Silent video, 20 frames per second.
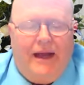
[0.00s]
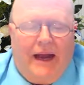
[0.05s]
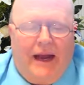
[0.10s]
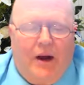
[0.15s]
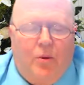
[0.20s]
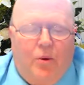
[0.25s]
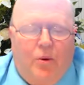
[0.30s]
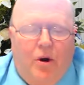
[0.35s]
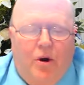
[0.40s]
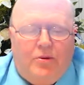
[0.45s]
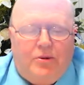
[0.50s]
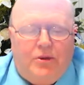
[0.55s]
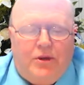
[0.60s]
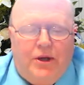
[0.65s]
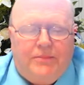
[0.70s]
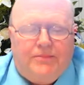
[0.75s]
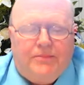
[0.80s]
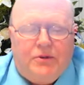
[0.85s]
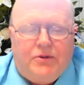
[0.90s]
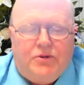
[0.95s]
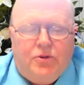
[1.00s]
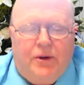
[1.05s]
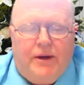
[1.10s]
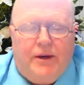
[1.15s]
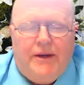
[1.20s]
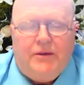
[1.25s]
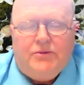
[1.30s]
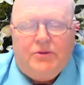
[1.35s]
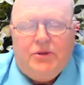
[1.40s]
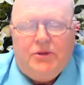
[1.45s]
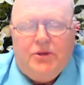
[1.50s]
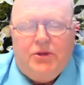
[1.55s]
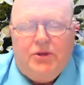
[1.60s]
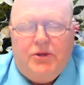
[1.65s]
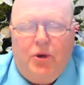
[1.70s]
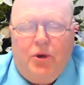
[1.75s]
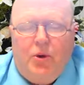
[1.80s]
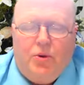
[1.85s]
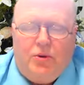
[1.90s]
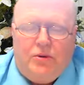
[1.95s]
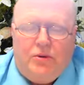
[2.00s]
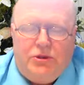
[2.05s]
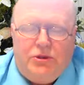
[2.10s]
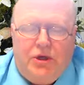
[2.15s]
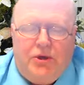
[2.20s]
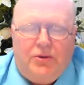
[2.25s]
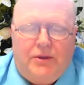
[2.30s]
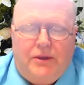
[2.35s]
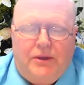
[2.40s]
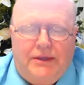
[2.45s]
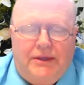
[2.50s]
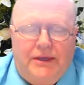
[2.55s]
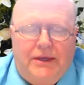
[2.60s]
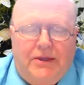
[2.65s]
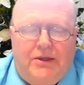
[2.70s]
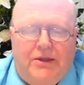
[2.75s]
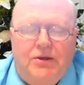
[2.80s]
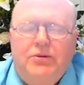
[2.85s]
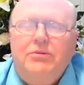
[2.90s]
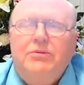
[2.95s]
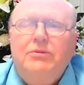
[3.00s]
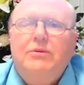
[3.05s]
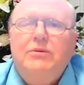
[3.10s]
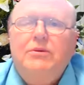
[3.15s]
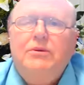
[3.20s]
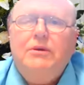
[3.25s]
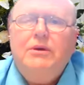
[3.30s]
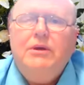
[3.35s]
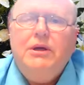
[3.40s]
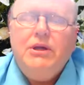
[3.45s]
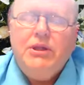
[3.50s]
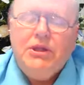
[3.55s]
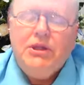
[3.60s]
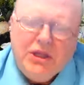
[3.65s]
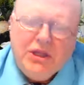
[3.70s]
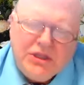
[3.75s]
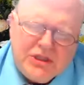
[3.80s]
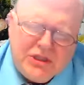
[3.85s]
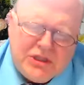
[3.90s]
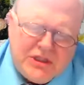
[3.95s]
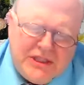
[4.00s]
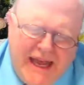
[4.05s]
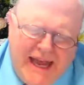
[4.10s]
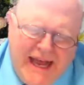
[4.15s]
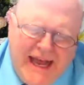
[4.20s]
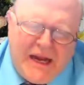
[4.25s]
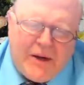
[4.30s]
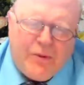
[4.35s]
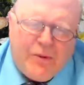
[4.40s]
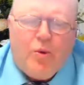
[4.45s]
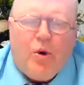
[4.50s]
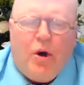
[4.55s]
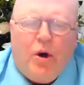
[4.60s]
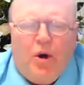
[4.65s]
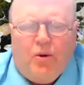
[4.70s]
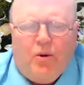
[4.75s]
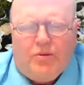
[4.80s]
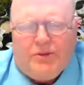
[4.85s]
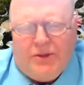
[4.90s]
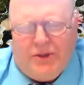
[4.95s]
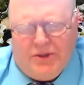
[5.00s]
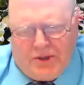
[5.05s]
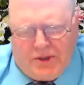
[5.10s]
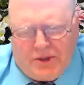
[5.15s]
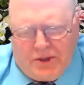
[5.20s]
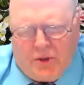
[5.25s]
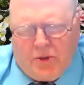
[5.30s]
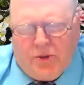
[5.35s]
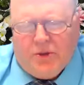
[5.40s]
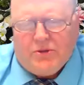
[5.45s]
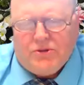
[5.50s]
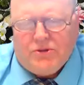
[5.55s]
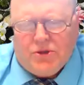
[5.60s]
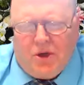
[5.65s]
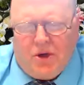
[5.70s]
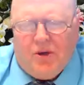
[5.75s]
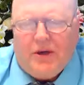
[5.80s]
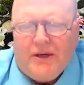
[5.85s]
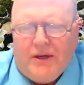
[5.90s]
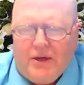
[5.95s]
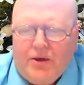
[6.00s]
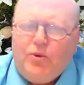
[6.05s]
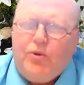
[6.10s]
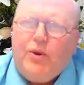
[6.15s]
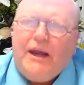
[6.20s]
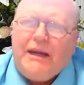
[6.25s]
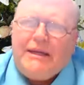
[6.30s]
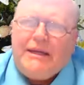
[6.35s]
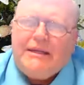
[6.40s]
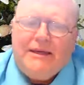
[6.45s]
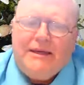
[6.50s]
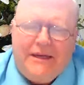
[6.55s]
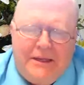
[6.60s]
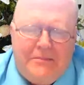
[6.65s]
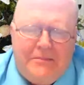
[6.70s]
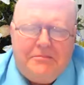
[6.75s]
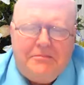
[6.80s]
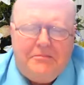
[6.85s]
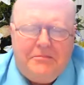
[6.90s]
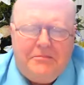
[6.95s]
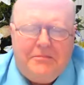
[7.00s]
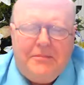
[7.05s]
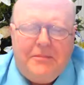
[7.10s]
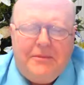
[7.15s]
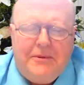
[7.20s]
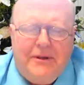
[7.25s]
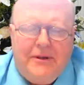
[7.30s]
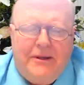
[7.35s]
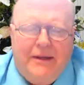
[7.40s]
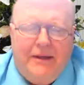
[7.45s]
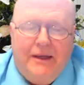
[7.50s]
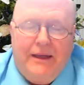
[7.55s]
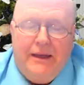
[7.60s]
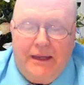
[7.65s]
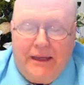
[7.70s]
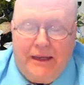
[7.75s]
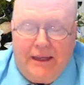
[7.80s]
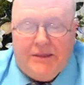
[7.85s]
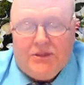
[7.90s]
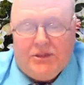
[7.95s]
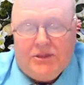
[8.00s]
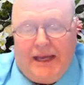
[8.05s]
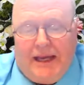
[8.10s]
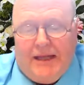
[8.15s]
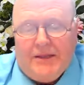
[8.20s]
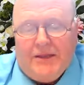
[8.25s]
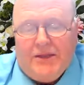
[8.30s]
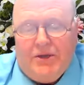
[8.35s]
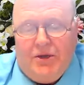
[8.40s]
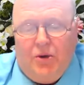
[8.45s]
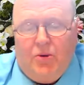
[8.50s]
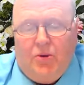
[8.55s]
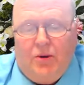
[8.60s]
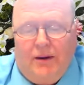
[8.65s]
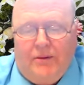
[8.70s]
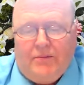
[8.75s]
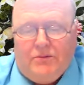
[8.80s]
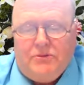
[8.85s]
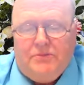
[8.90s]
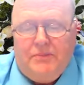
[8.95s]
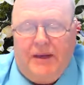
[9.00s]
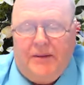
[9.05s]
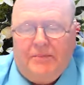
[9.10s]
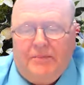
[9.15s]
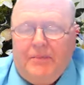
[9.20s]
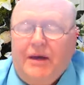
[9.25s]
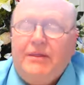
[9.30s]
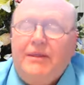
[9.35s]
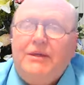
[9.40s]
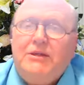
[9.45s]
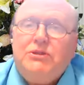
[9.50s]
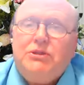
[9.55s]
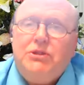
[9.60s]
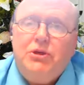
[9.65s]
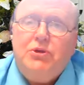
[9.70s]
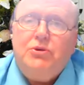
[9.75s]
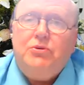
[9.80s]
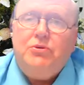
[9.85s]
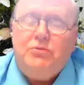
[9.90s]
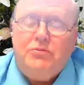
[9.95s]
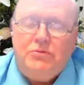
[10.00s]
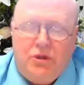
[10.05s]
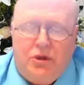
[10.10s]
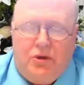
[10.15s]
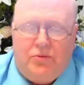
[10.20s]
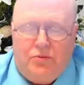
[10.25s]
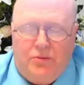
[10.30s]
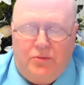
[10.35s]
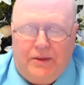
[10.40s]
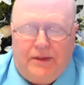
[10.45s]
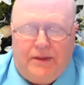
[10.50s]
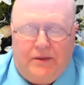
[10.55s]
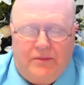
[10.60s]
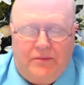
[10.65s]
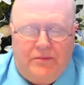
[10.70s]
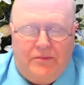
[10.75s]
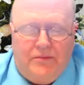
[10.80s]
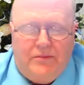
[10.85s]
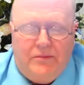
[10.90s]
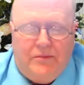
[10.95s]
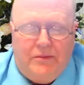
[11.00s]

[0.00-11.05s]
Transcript: I walked up the trail to the door, Joe continued. The sidewalk to the door, Charlie corrected him. Inside the door, I was met by this dude, Joe went on.